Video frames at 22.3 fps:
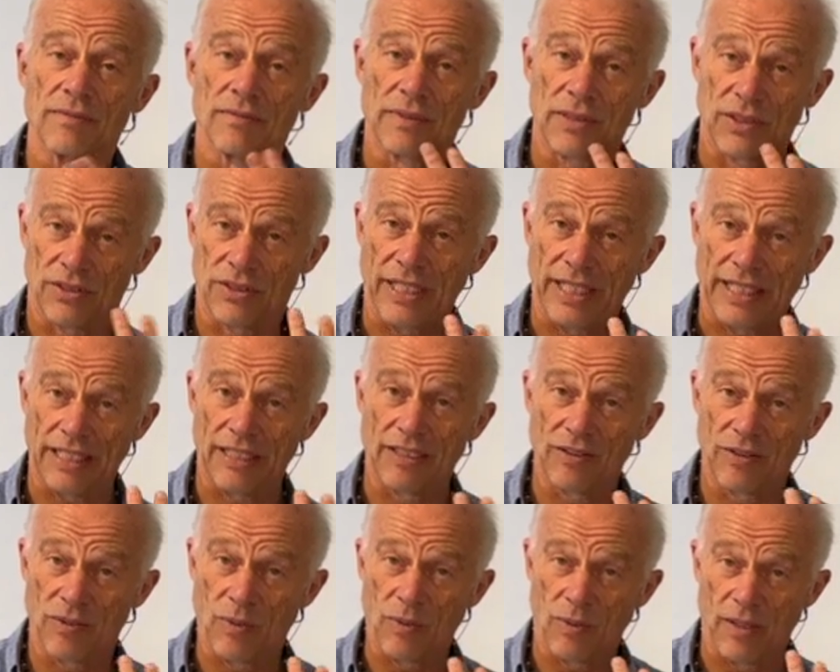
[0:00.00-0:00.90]
the
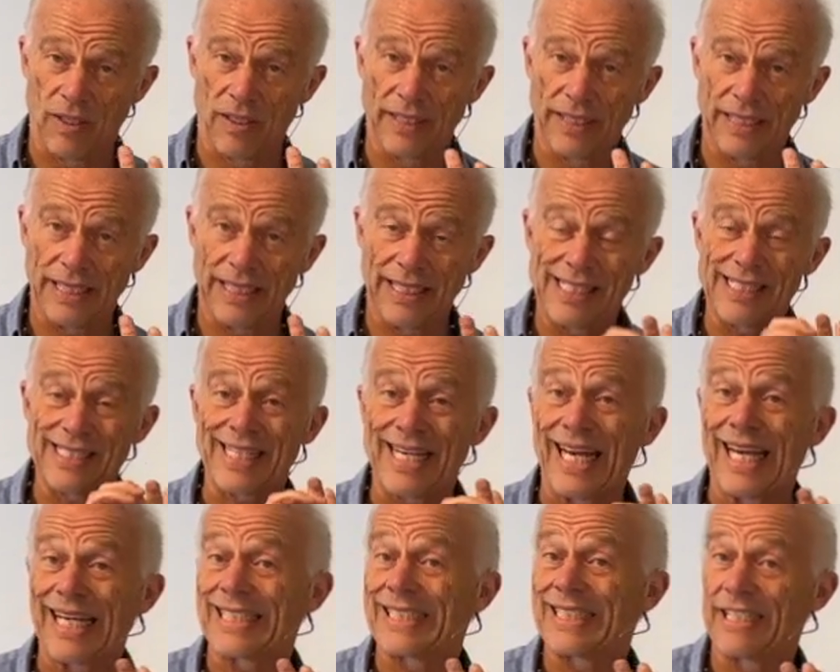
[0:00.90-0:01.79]
second quality is
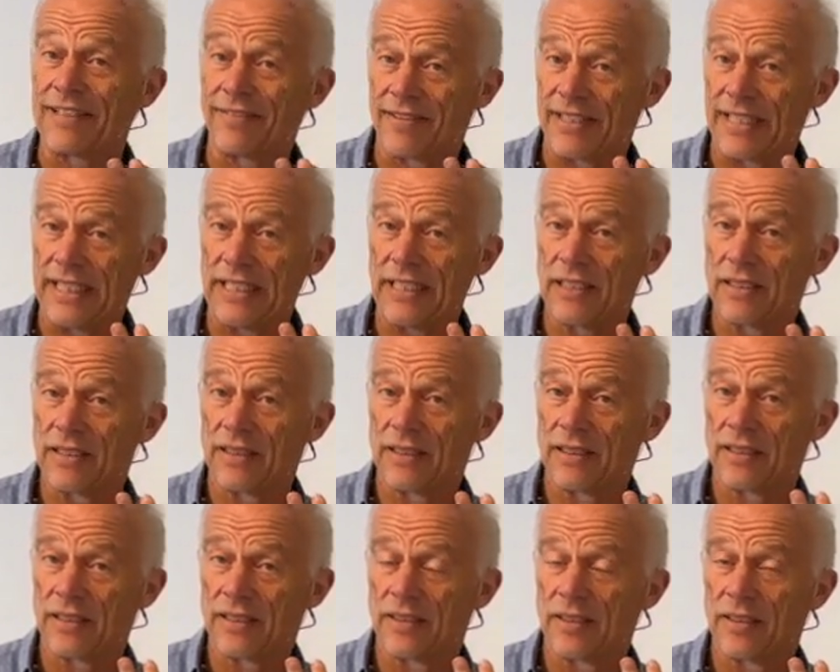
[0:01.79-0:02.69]
activity.
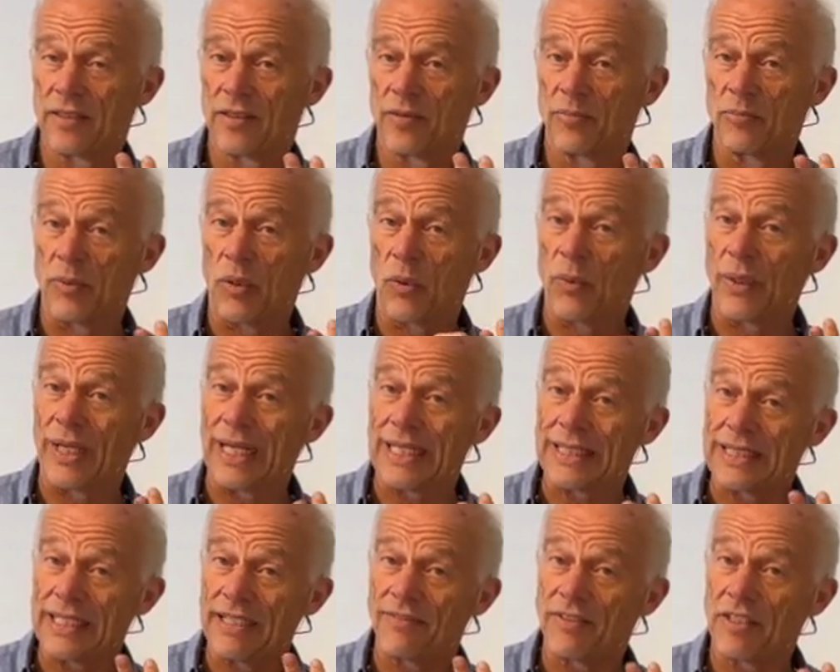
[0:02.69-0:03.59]
But when
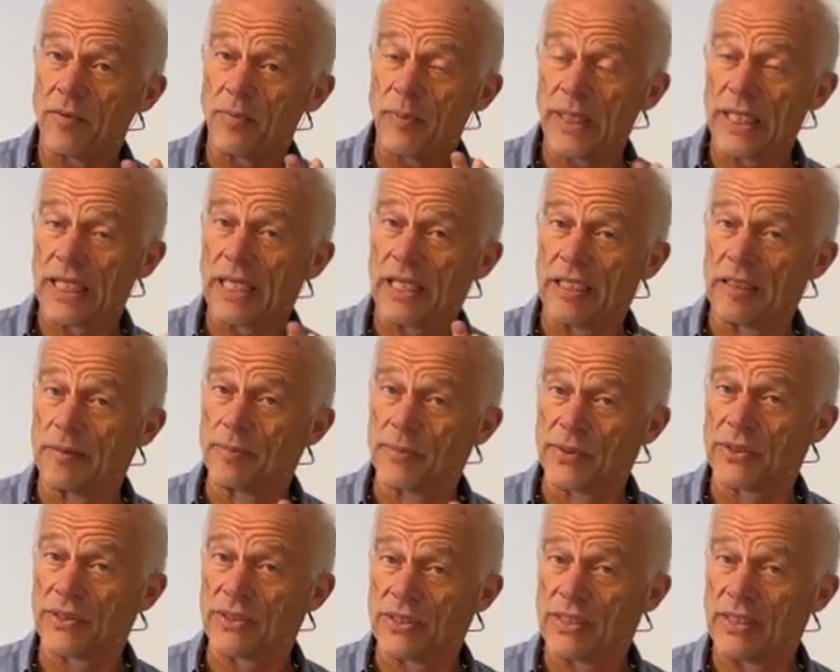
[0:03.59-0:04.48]
activity
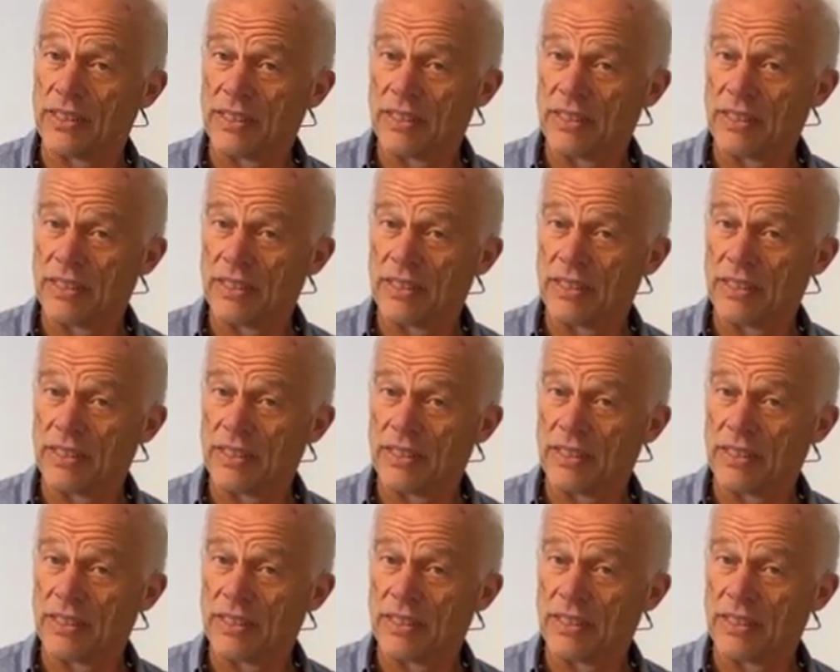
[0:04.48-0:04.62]
becomes